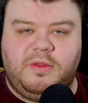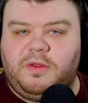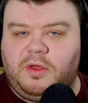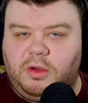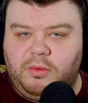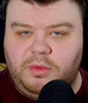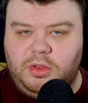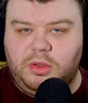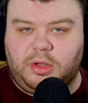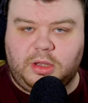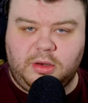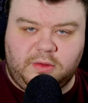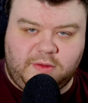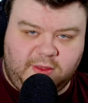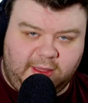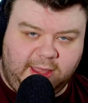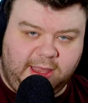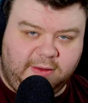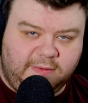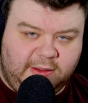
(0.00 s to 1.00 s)
So you can
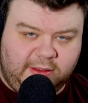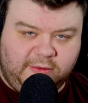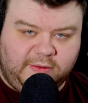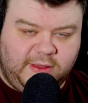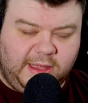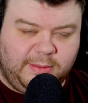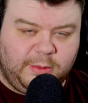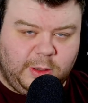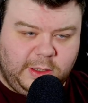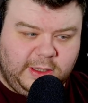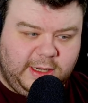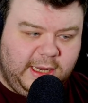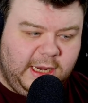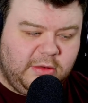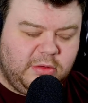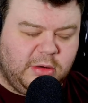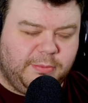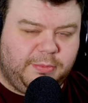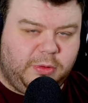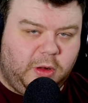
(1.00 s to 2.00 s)
take that same
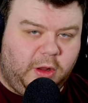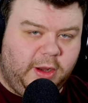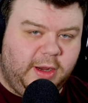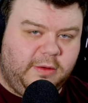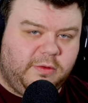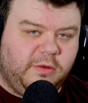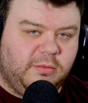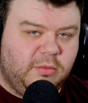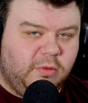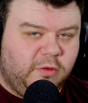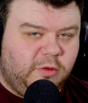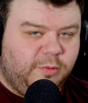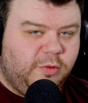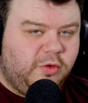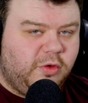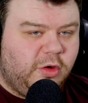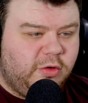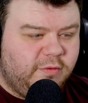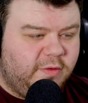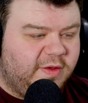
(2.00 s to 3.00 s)
idea and apply it to multiple
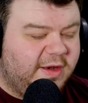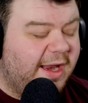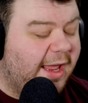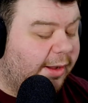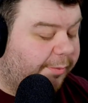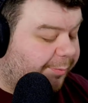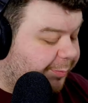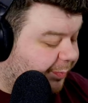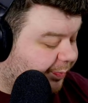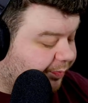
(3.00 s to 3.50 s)
genres. Now,